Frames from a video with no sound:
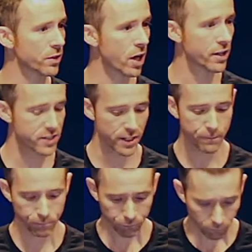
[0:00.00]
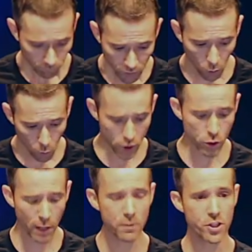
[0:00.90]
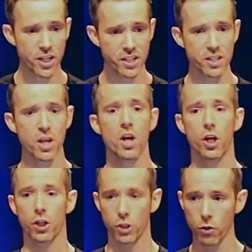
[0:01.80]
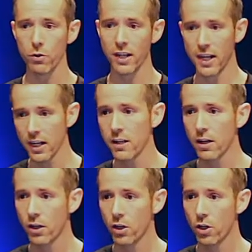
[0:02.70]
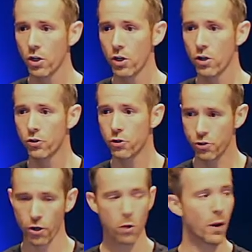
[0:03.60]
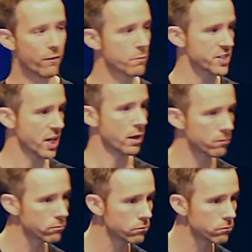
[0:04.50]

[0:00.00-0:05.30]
with God. See, when you come to Jesus, you need to turn away from sin.